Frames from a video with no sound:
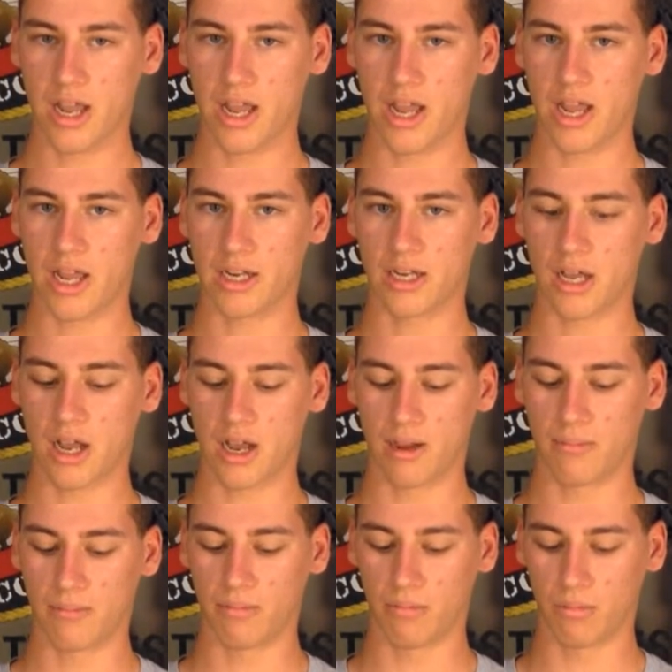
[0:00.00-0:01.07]
And
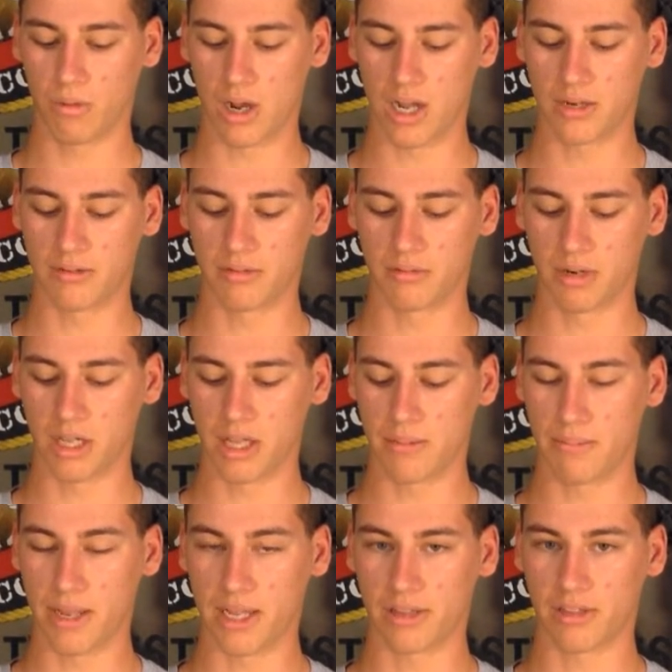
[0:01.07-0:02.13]
one
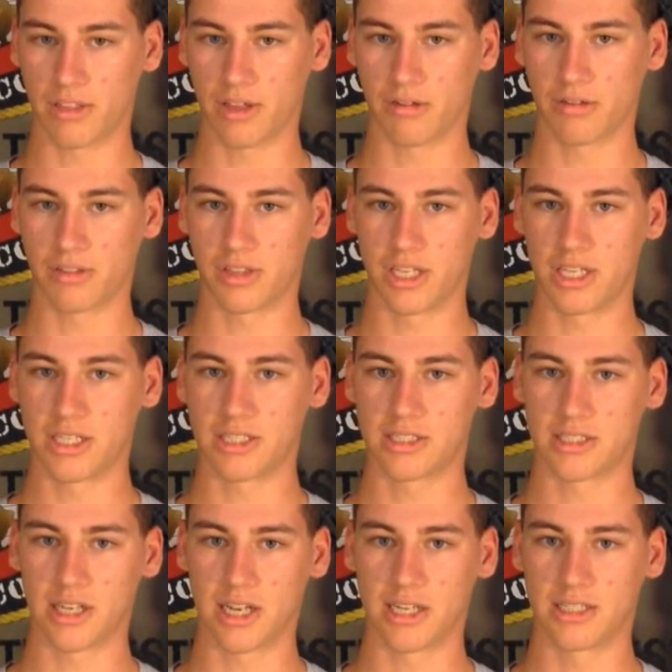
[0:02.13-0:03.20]
really big thing with
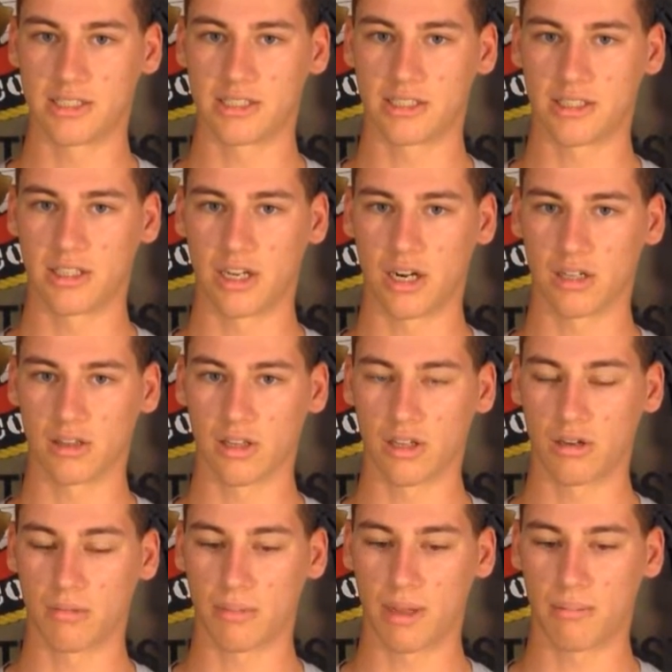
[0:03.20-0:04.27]
these is they're a
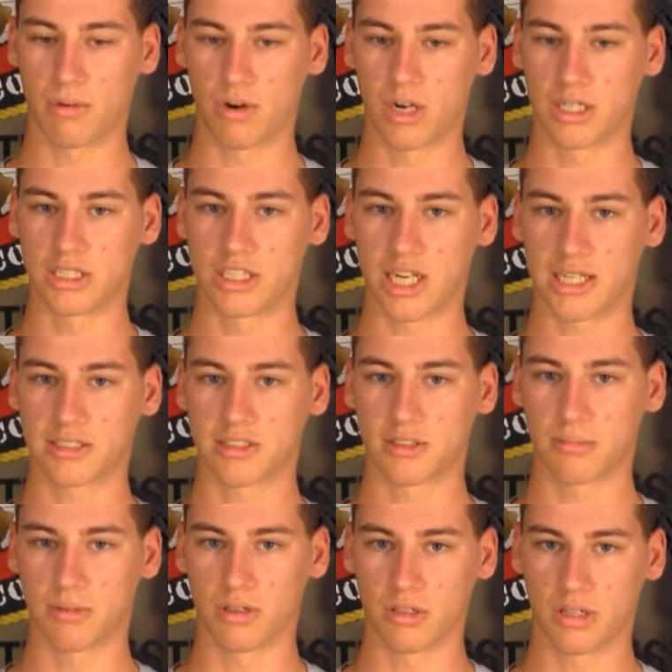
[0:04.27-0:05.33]
little bit more
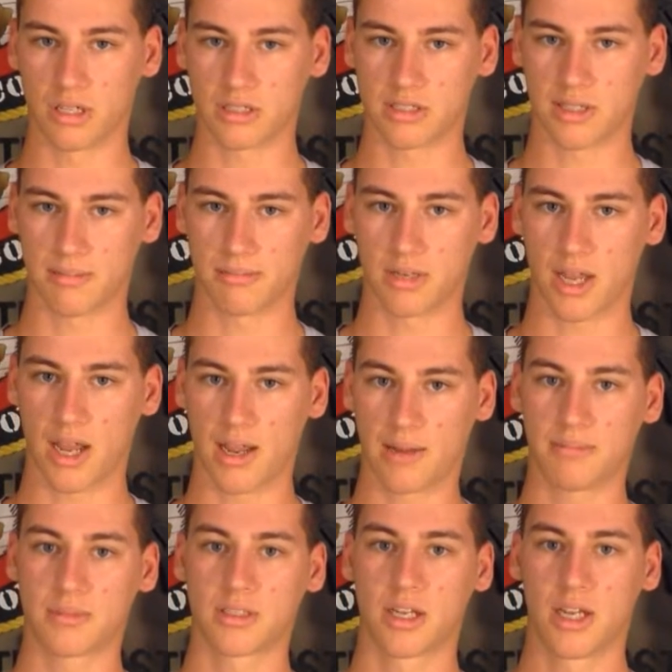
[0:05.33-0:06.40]
adjustable
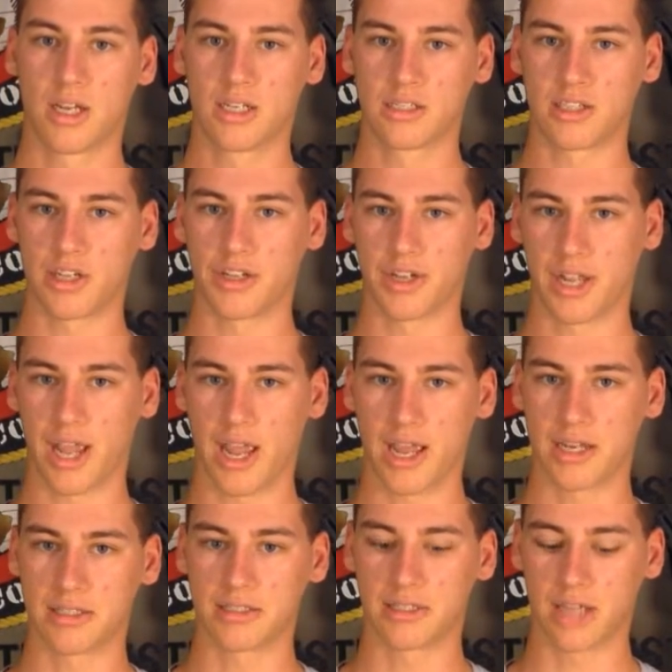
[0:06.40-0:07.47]
sometimes. So you
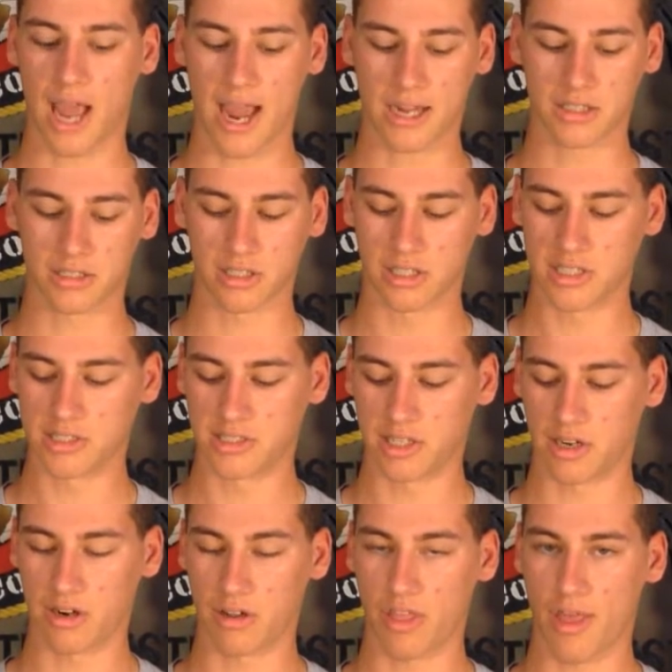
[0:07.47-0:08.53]
can actually
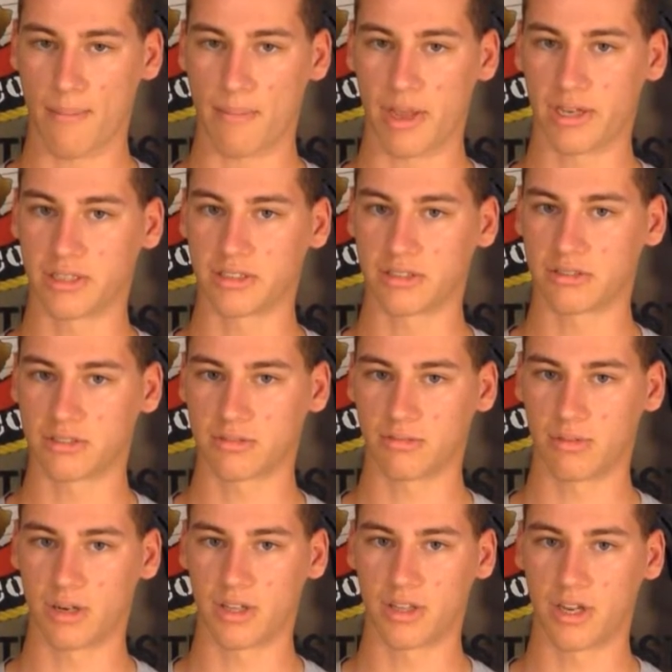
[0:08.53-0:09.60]
zero them in
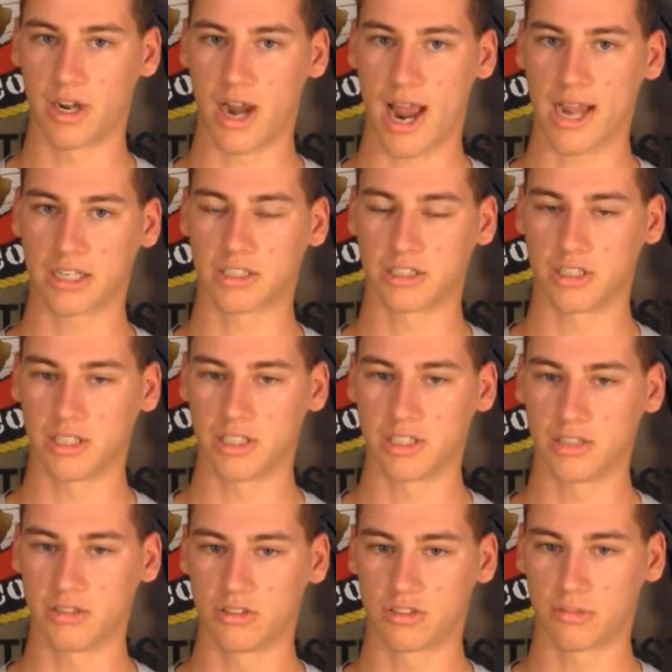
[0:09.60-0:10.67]
where they're actually
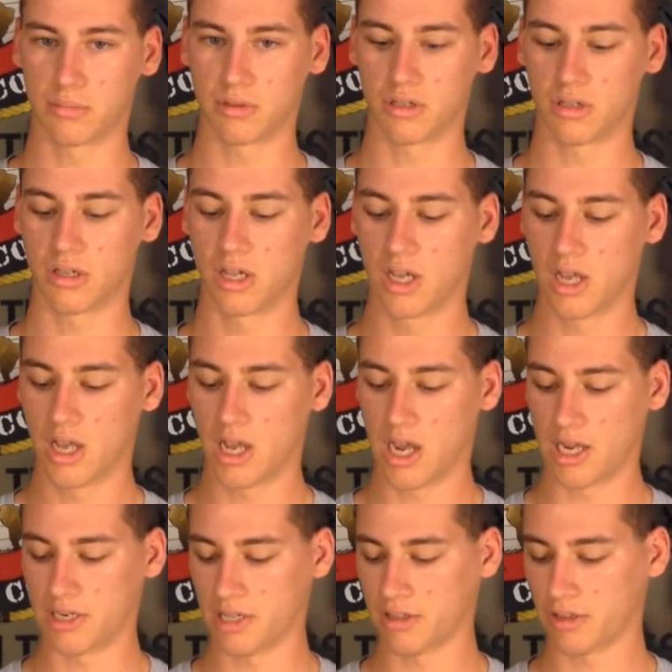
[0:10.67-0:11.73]
usable.
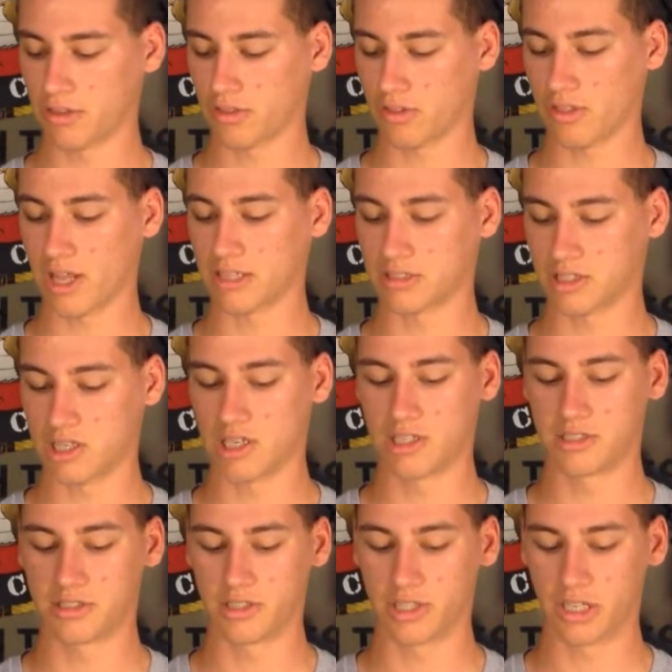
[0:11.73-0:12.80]
Another thing that's
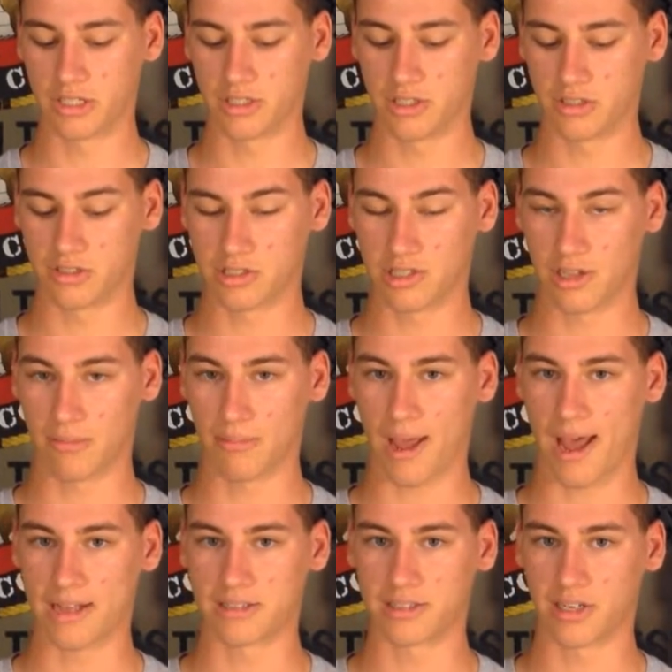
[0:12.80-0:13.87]
good is you can use them
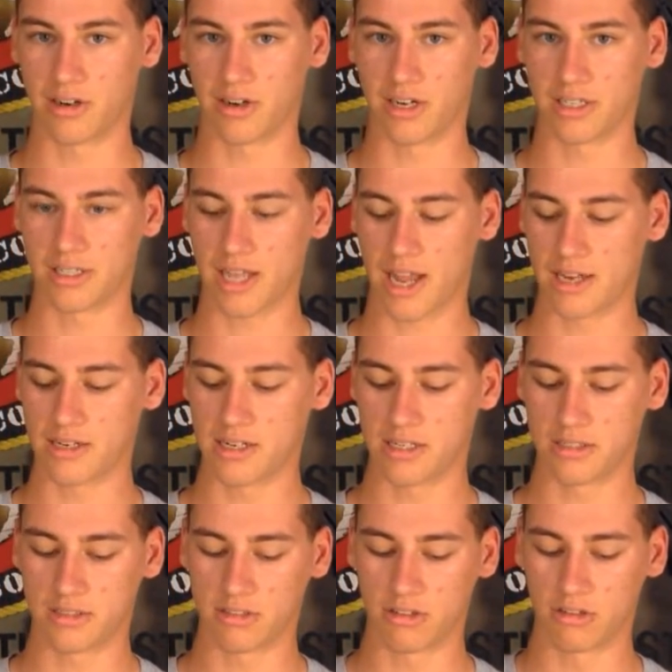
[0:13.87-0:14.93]
as they're
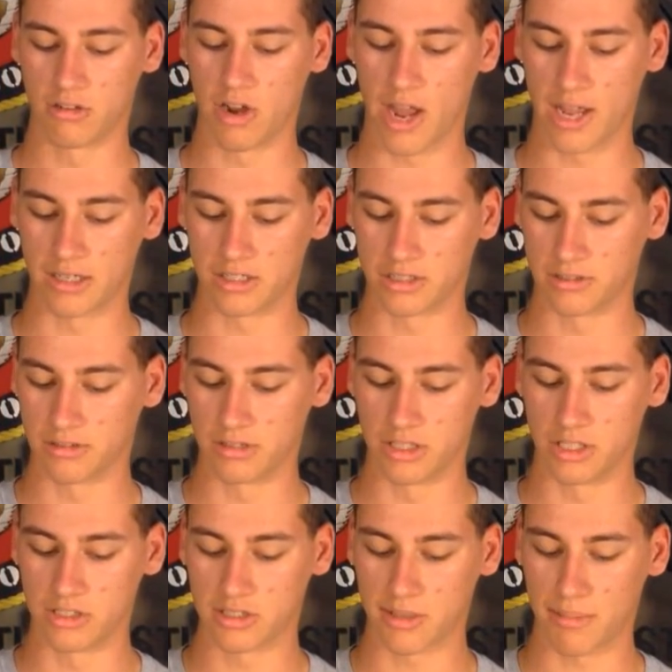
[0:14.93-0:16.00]
intended to and
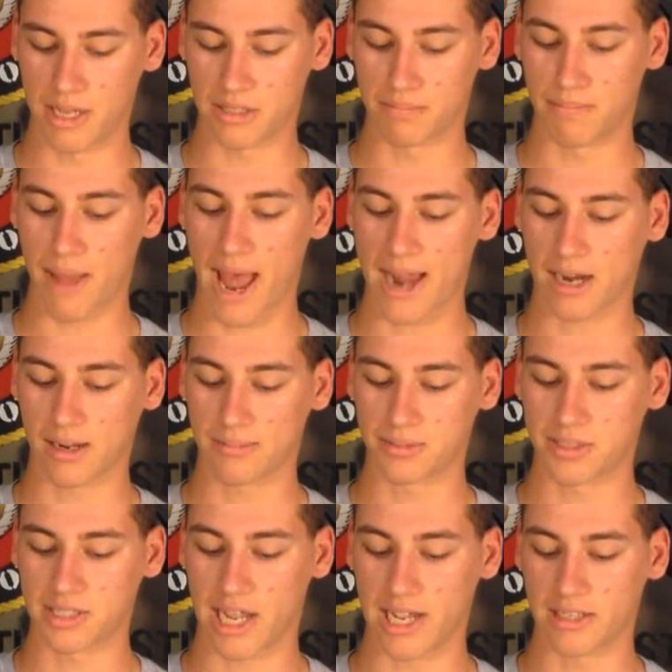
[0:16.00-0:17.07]
use them as
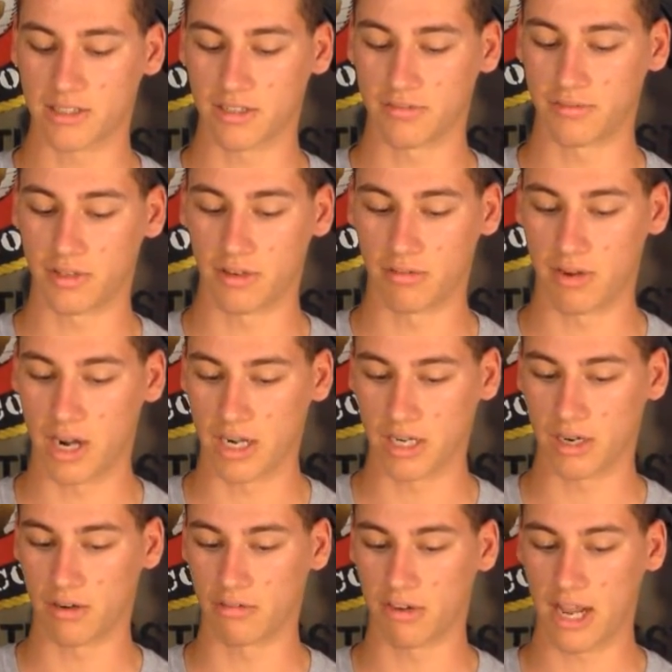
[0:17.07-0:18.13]
backup sights if you're
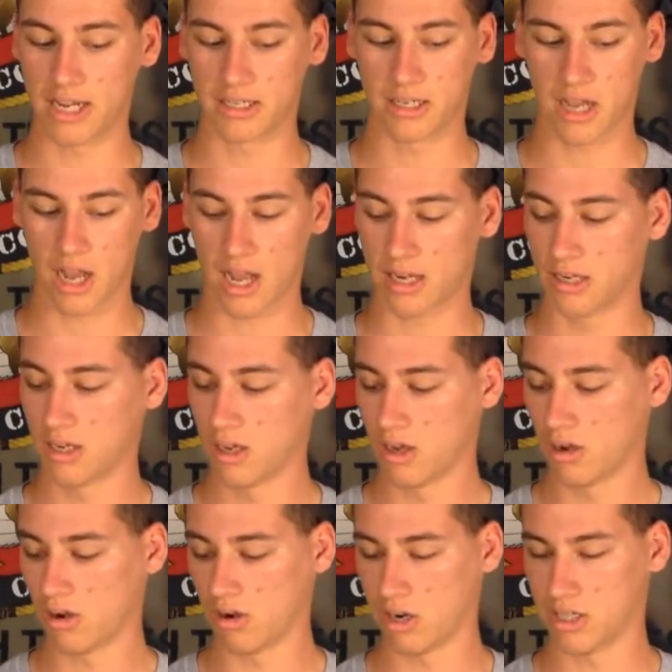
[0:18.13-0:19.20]
running a red dot
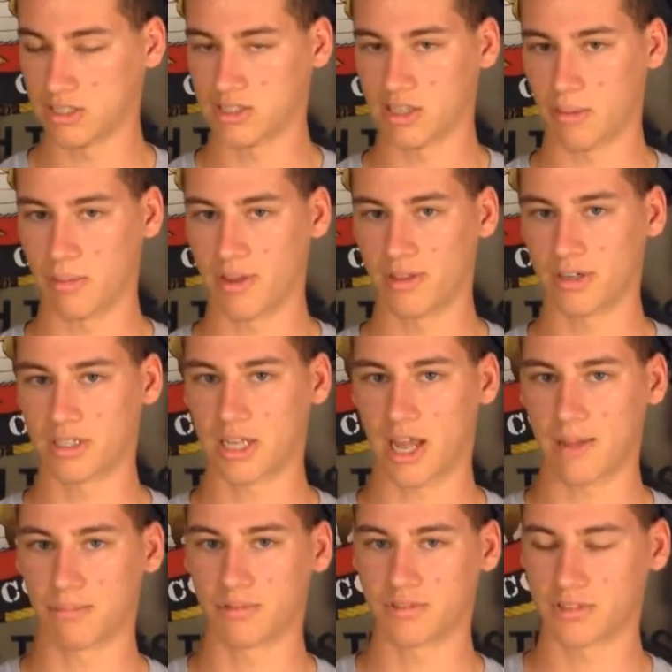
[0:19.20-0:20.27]
or some other
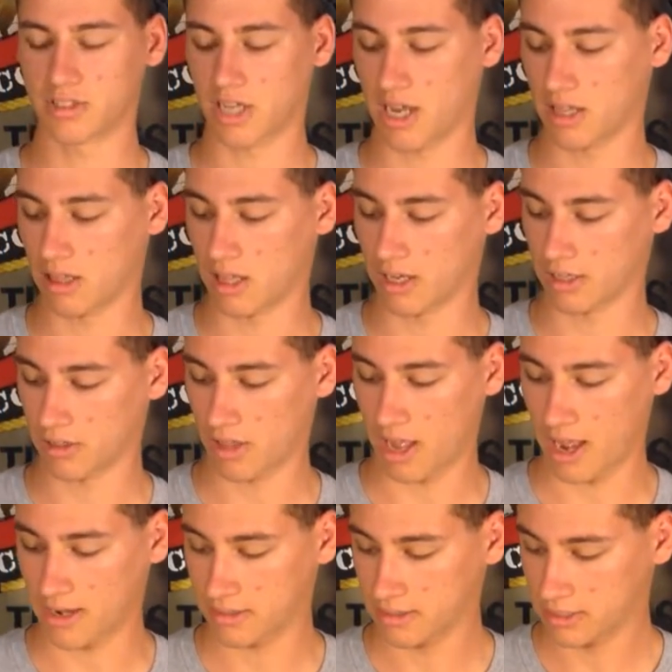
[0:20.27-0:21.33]
type of sight like
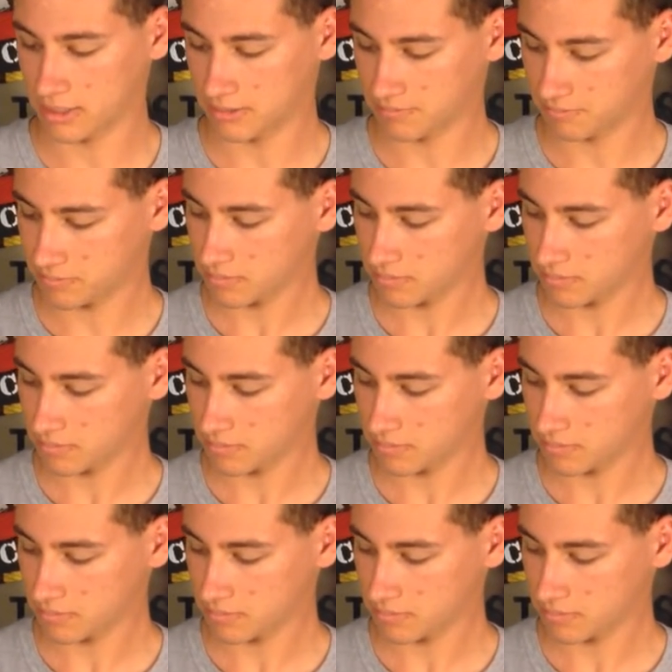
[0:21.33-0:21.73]
that.